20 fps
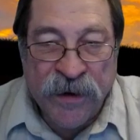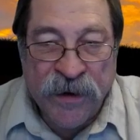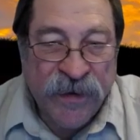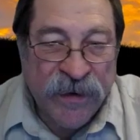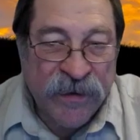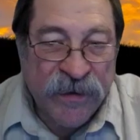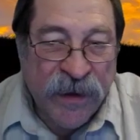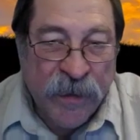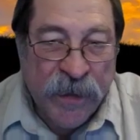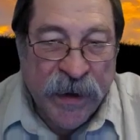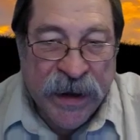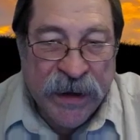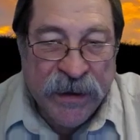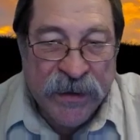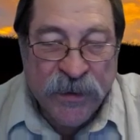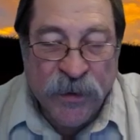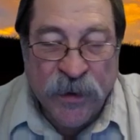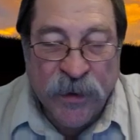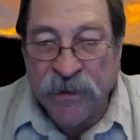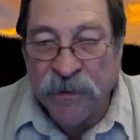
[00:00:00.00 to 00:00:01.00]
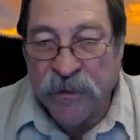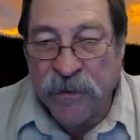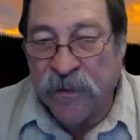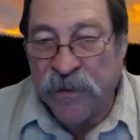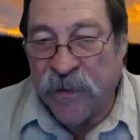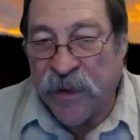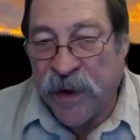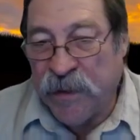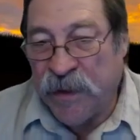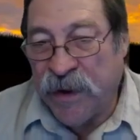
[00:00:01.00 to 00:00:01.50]
to 50 pounds, one
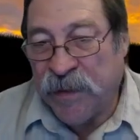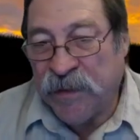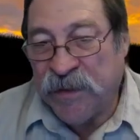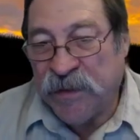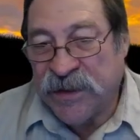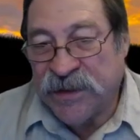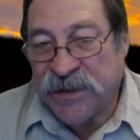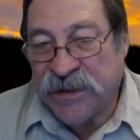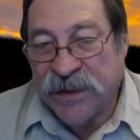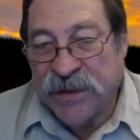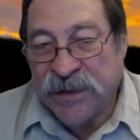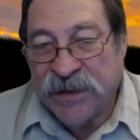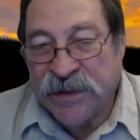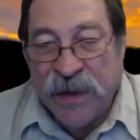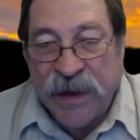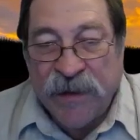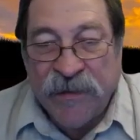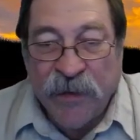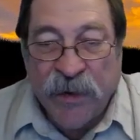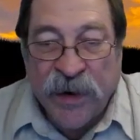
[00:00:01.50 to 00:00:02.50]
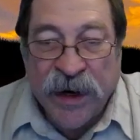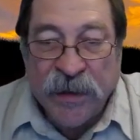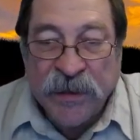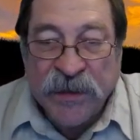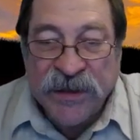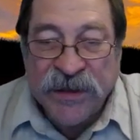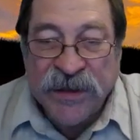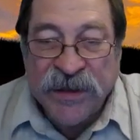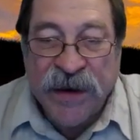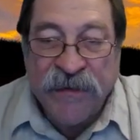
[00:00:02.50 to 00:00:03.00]
maybe up to 60, maybe one up
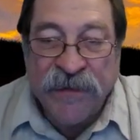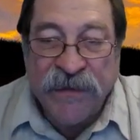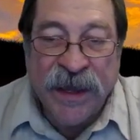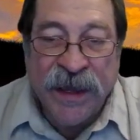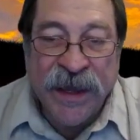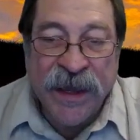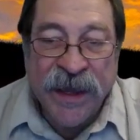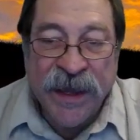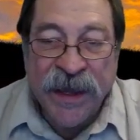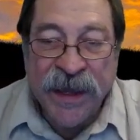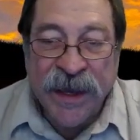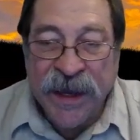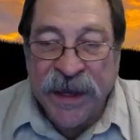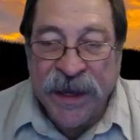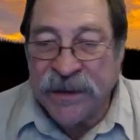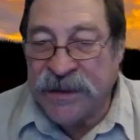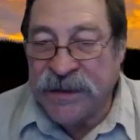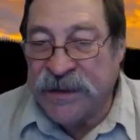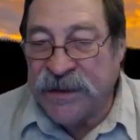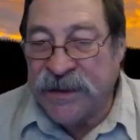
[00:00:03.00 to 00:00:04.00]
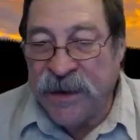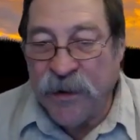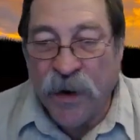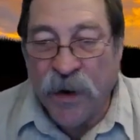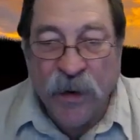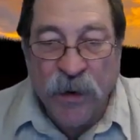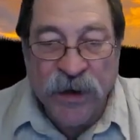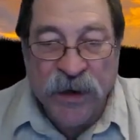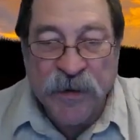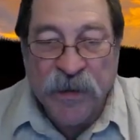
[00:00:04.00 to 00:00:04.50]
to 70, and see
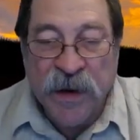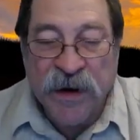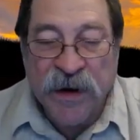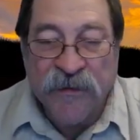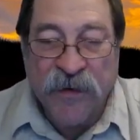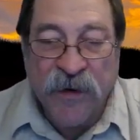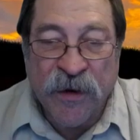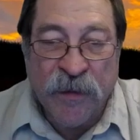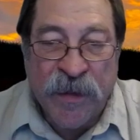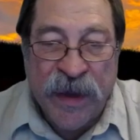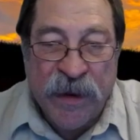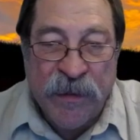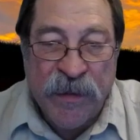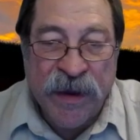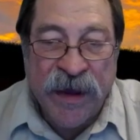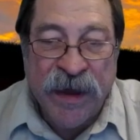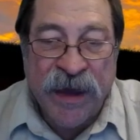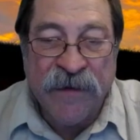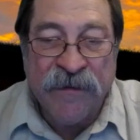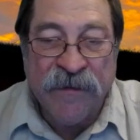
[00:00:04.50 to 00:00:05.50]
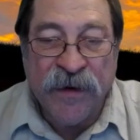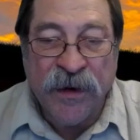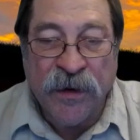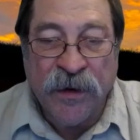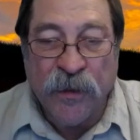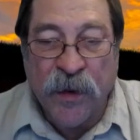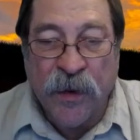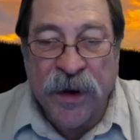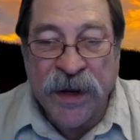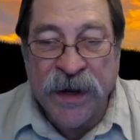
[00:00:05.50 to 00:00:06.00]
what works better for you. Maybe a
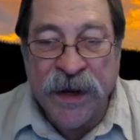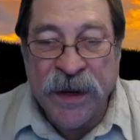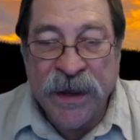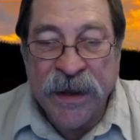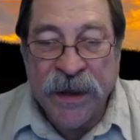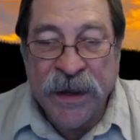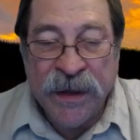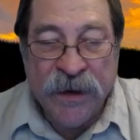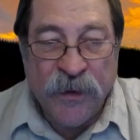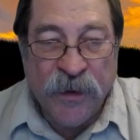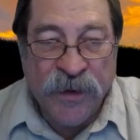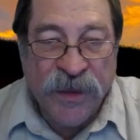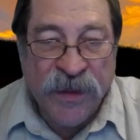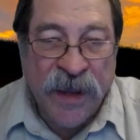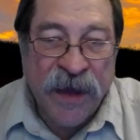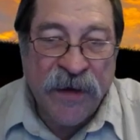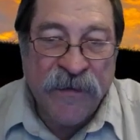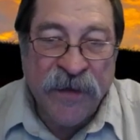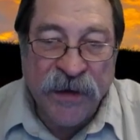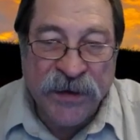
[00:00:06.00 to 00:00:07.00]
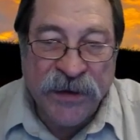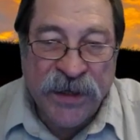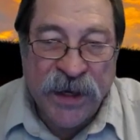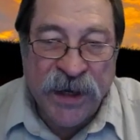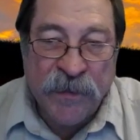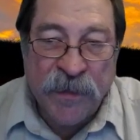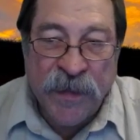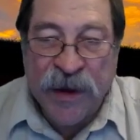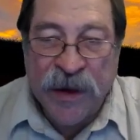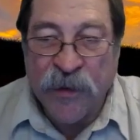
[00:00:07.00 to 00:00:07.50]
heavier one with a heavier
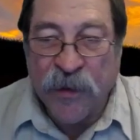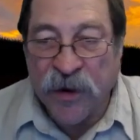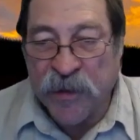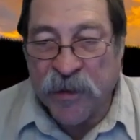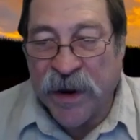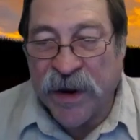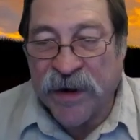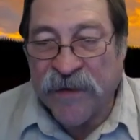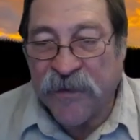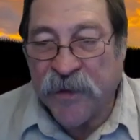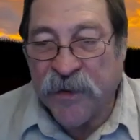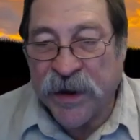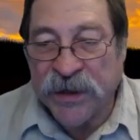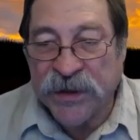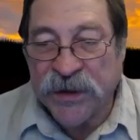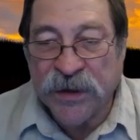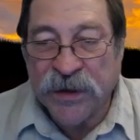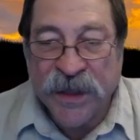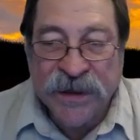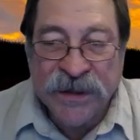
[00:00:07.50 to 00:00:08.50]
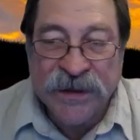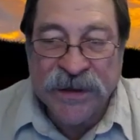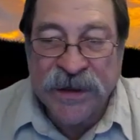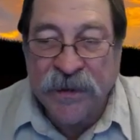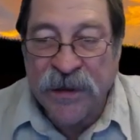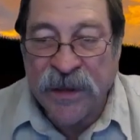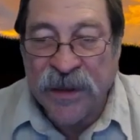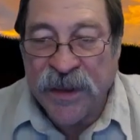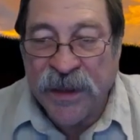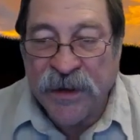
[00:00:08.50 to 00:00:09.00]
tip might work better for you. So that's
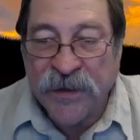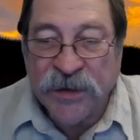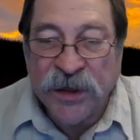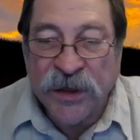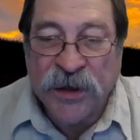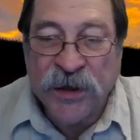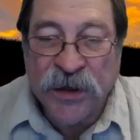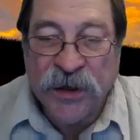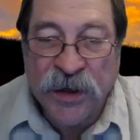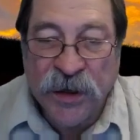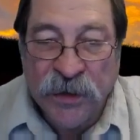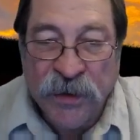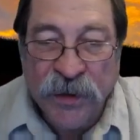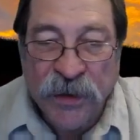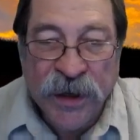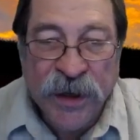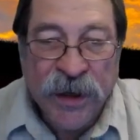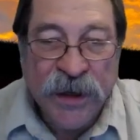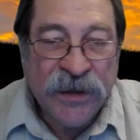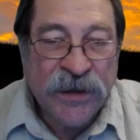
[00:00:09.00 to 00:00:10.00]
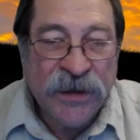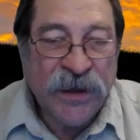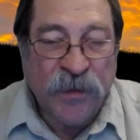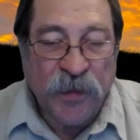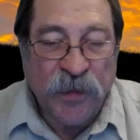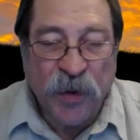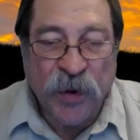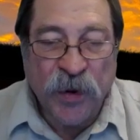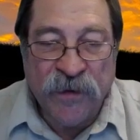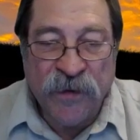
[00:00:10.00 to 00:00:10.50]
some of the things you can do to
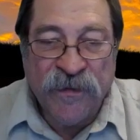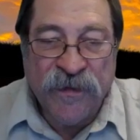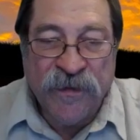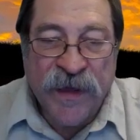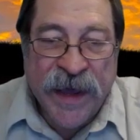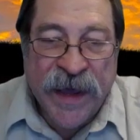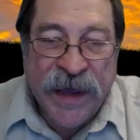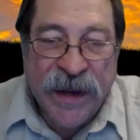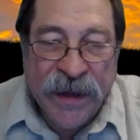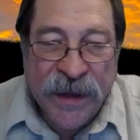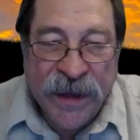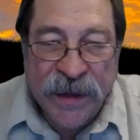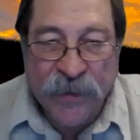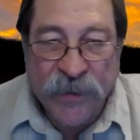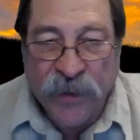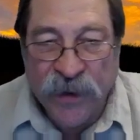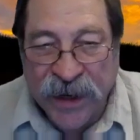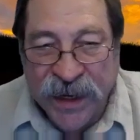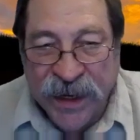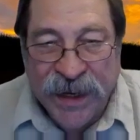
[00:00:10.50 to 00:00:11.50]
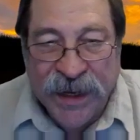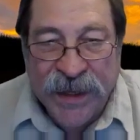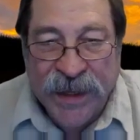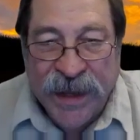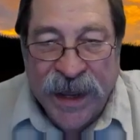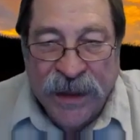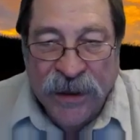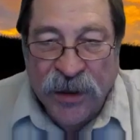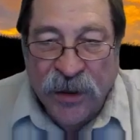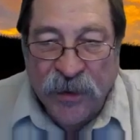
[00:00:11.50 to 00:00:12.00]
improve that. And we'll get in
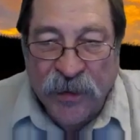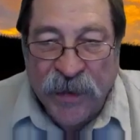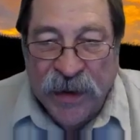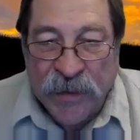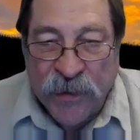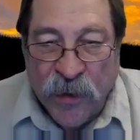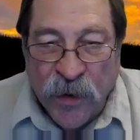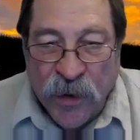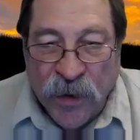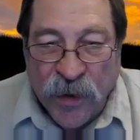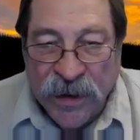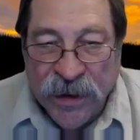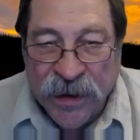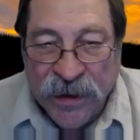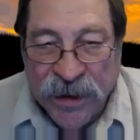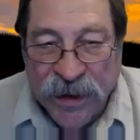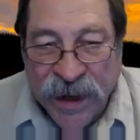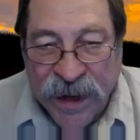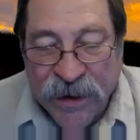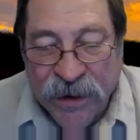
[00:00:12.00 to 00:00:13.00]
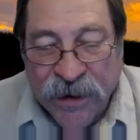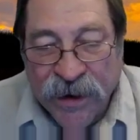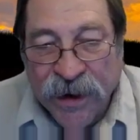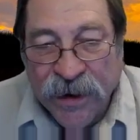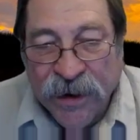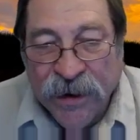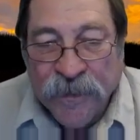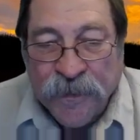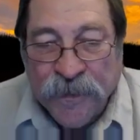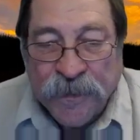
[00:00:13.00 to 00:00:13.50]
that a little bit more later
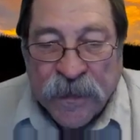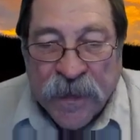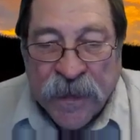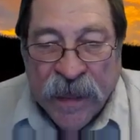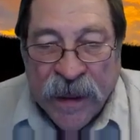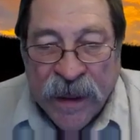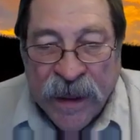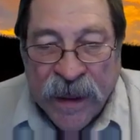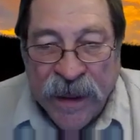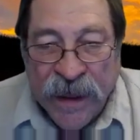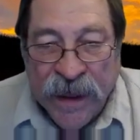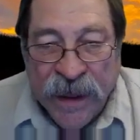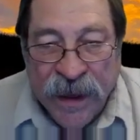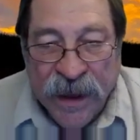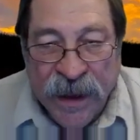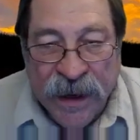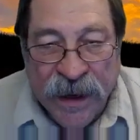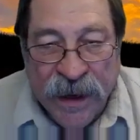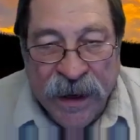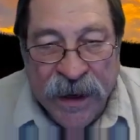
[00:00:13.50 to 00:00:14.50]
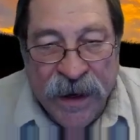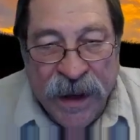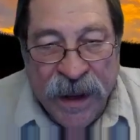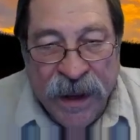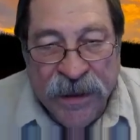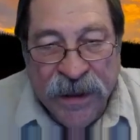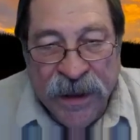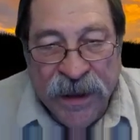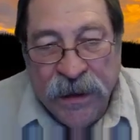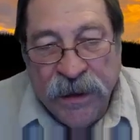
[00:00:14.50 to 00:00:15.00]
here. And
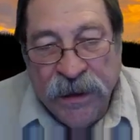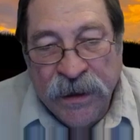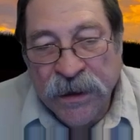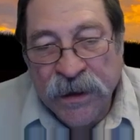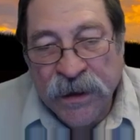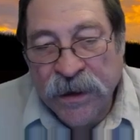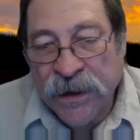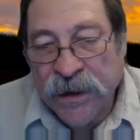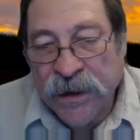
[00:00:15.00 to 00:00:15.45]
now then,